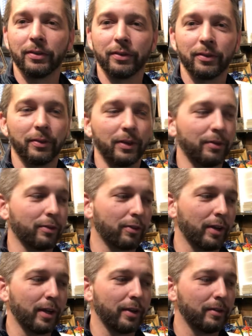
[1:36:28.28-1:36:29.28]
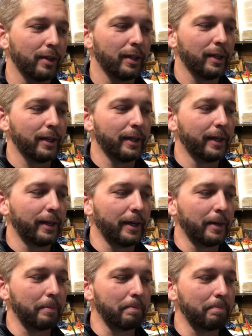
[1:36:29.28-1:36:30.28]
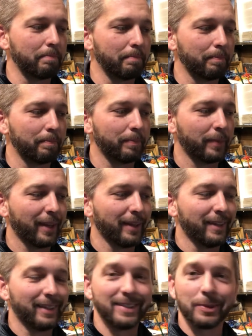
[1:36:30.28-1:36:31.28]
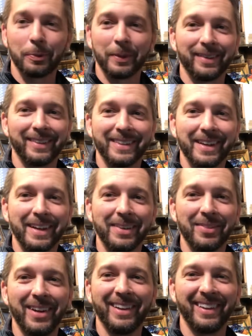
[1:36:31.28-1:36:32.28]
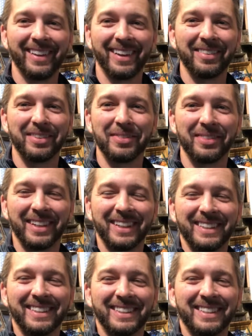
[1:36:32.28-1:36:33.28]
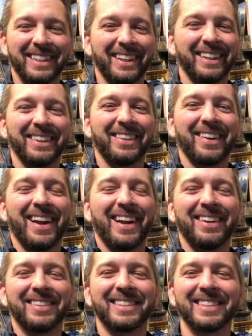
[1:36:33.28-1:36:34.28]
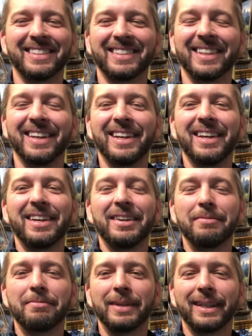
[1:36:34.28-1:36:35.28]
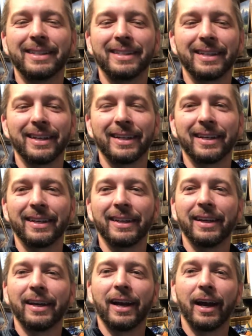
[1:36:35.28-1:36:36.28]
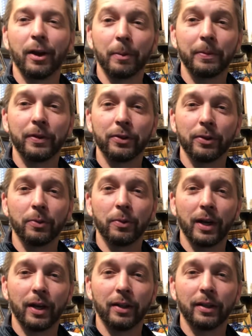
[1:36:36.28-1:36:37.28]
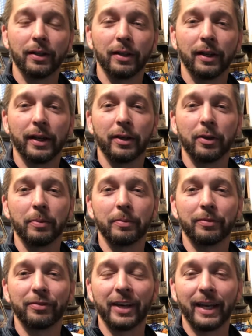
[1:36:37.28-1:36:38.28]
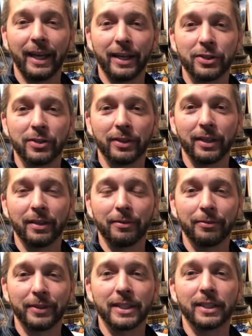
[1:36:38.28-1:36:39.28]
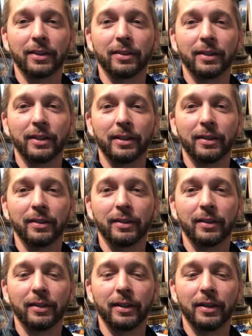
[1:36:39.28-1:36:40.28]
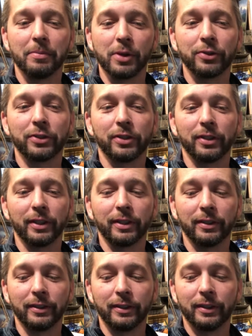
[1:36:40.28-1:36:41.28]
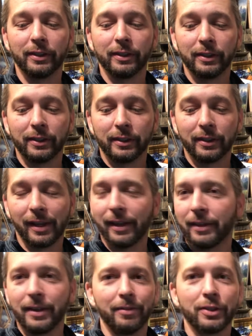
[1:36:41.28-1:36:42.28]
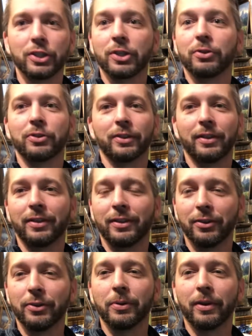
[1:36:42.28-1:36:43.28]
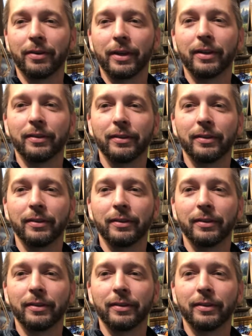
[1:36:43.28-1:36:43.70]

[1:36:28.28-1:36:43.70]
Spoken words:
what you've created. It's a weird time. Everybody's stuck in their houses, but I hope you're doing well. I hope financially and physically and emotionally, even socially, you're doing all right.